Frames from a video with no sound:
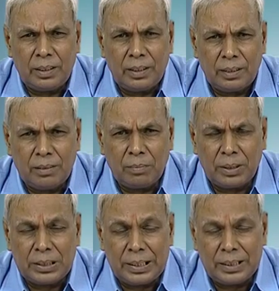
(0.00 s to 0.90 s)
that is
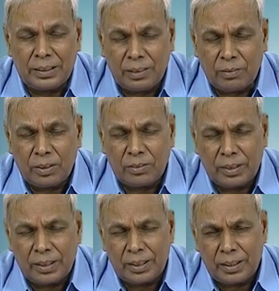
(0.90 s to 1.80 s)
much less than what you
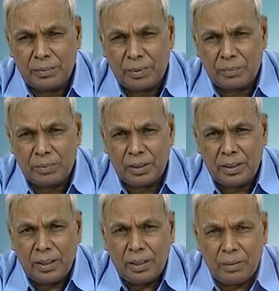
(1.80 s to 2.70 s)
are getting from the
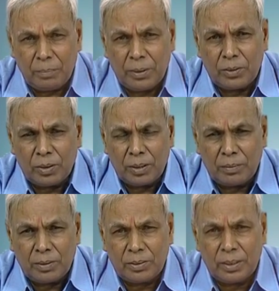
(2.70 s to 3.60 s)

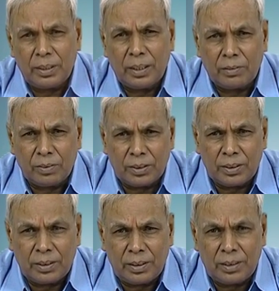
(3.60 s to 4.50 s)
petrochemicals and that was
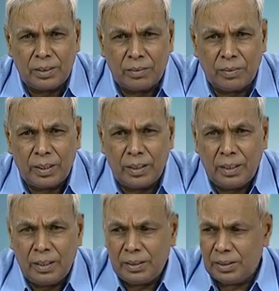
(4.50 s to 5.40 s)
the reason why
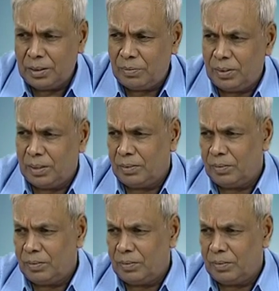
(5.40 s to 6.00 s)
this is the figure